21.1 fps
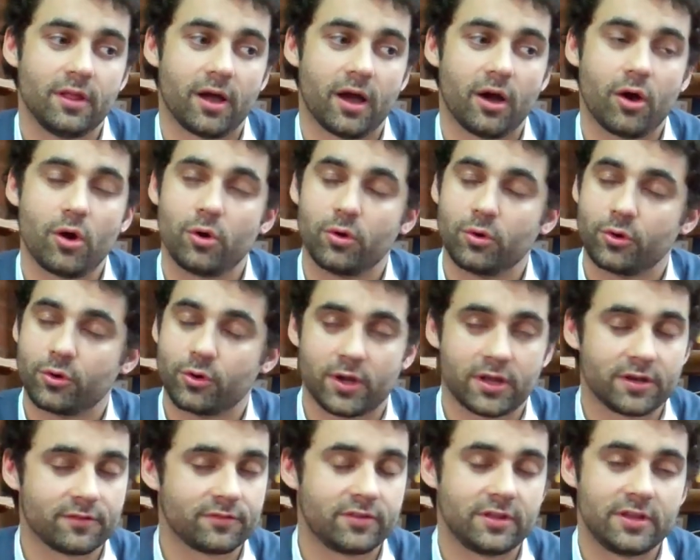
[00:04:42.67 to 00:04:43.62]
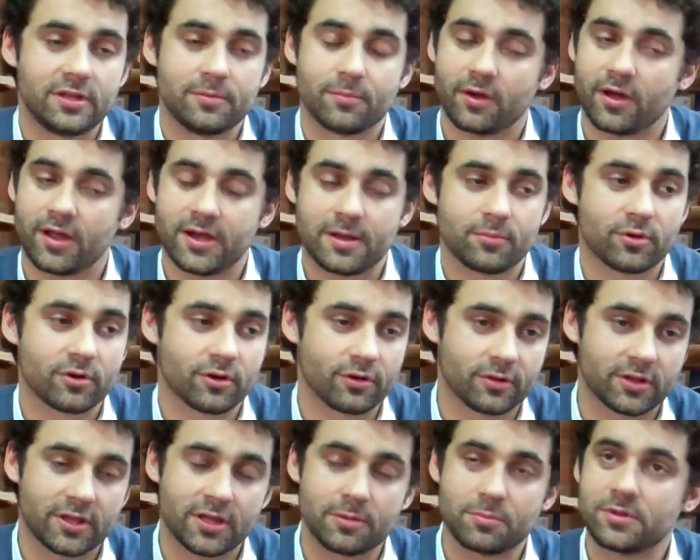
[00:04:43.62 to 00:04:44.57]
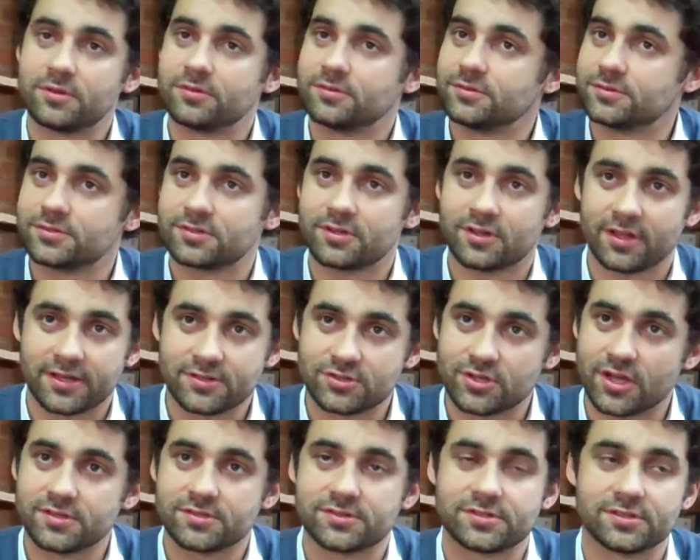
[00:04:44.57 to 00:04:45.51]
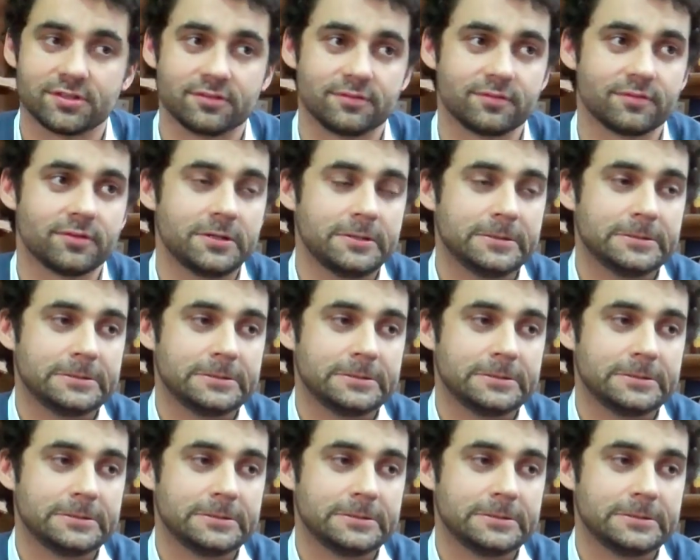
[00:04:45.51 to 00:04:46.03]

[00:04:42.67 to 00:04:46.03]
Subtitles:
a whole creative team, a guy named Kurt Gibbons, Clay Jensen,